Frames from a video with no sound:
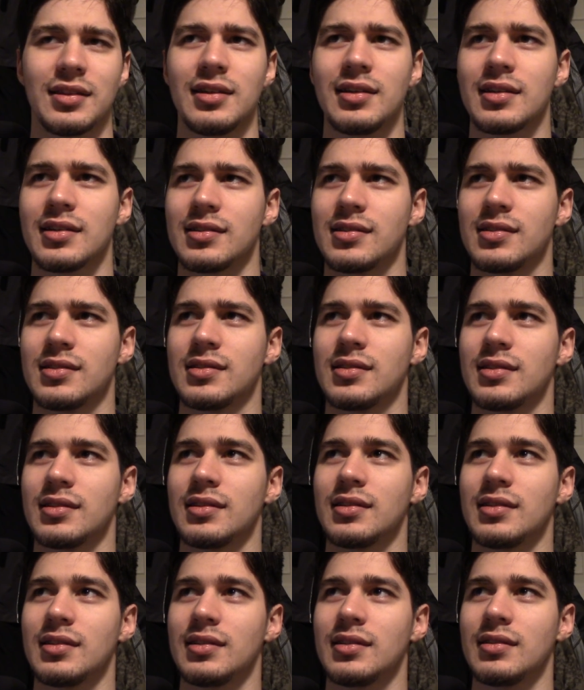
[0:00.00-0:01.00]
think it's
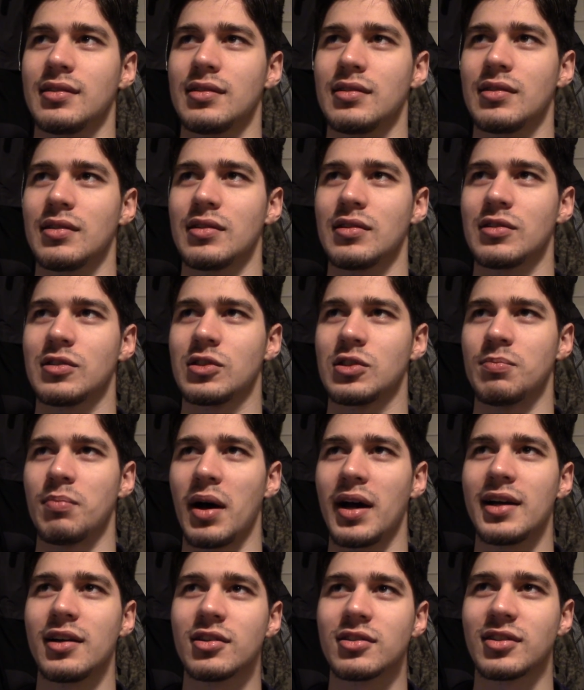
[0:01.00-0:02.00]

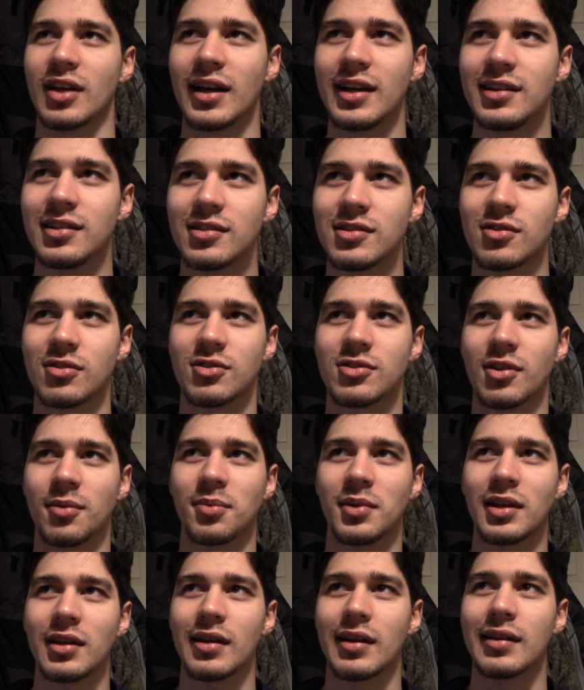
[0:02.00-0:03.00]
Smile Titans or
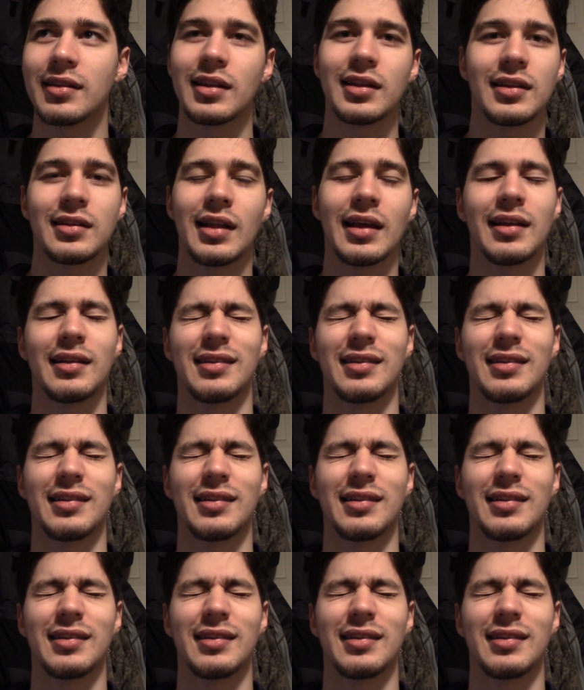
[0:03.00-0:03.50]
something, and they